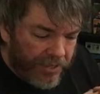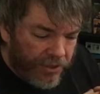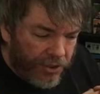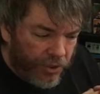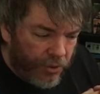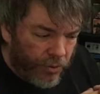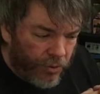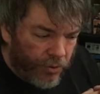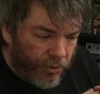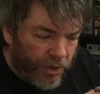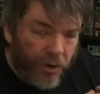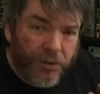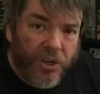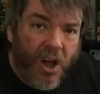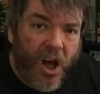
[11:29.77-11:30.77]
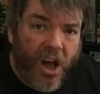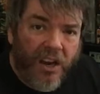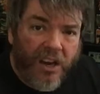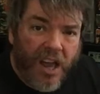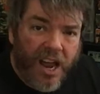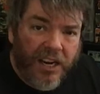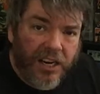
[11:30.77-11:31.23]
to go to
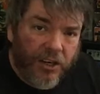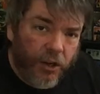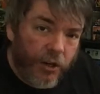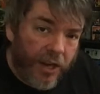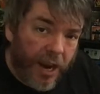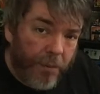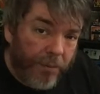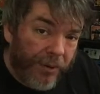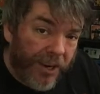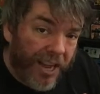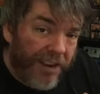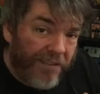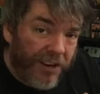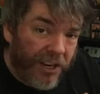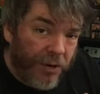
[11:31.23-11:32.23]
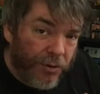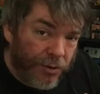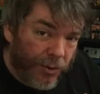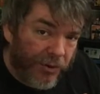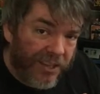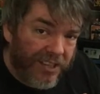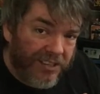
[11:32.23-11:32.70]
online and look at play videos
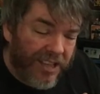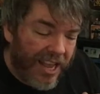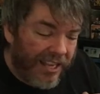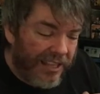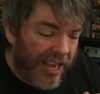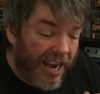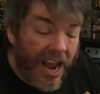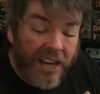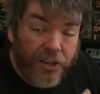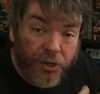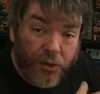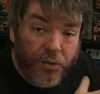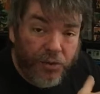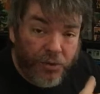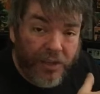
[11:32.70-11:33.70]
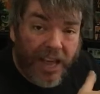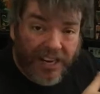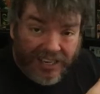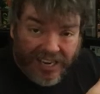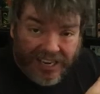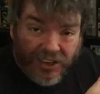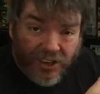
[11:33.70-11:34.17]
or things like that. I do
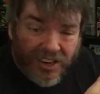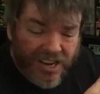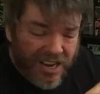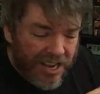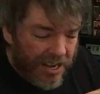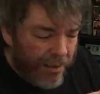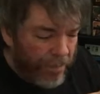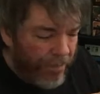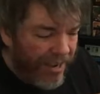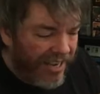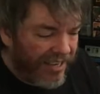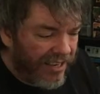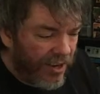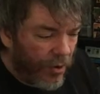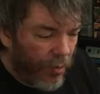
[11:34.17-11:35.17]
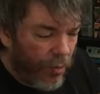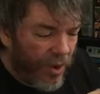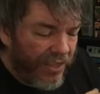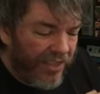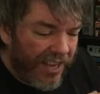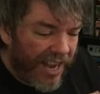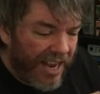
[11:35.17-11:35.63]
that later, but
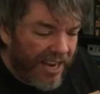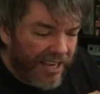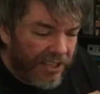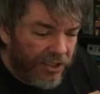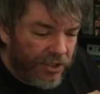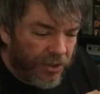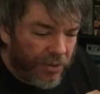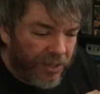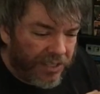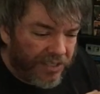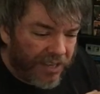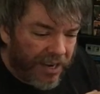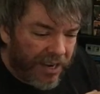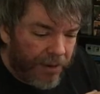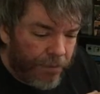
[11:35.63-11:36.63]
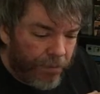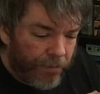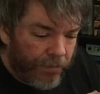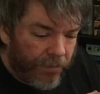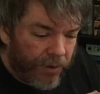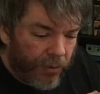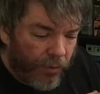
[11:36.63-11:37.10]
one thing I like to do is
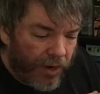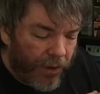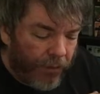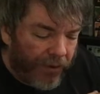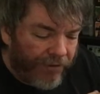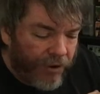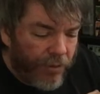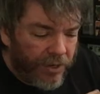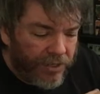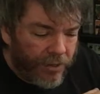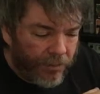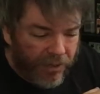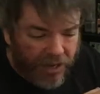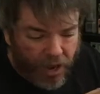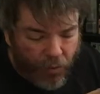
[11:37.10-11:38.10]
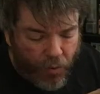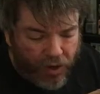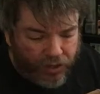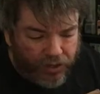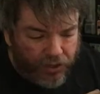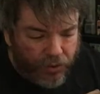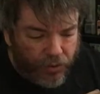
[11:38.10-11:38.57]
when I'm reviewing something, I
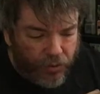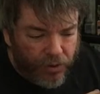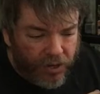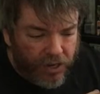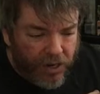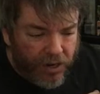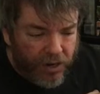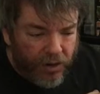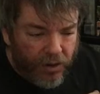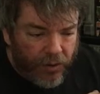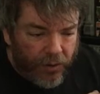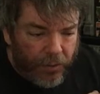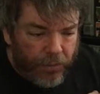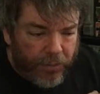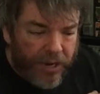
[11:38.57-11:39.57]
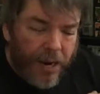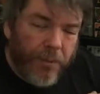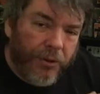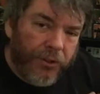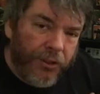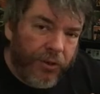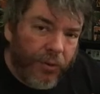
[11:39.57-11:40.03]
want to be
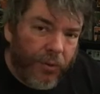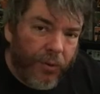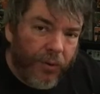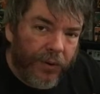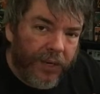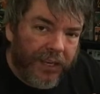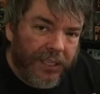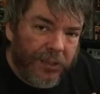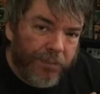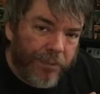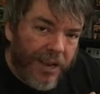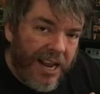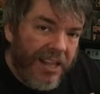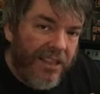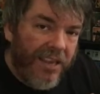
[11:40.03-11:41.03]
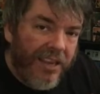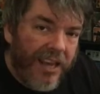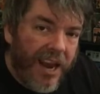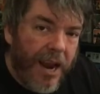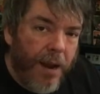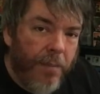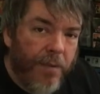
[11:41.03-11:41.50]
able to explain the
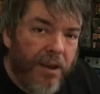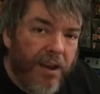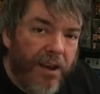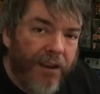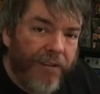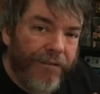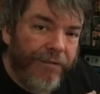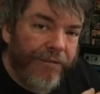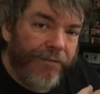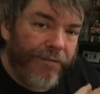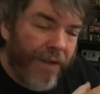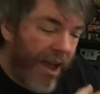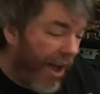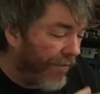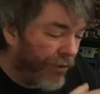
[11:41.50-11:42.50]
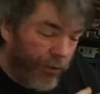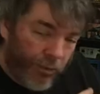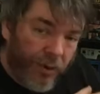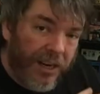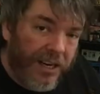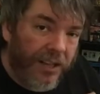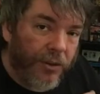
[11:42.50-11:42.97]
game after
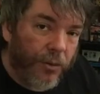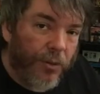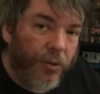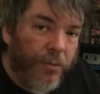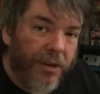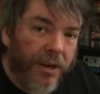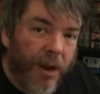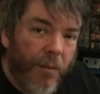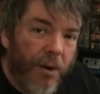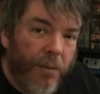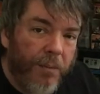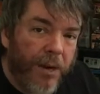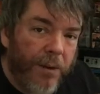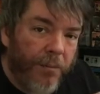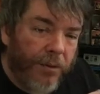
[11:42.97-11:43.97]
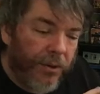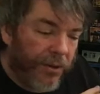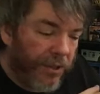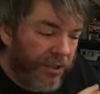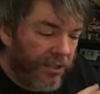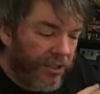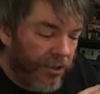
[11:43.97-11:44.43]
reading the rulebook. I want to be
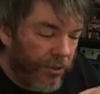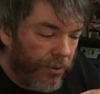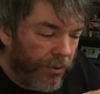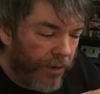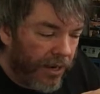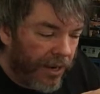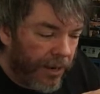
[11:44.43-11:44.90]
able to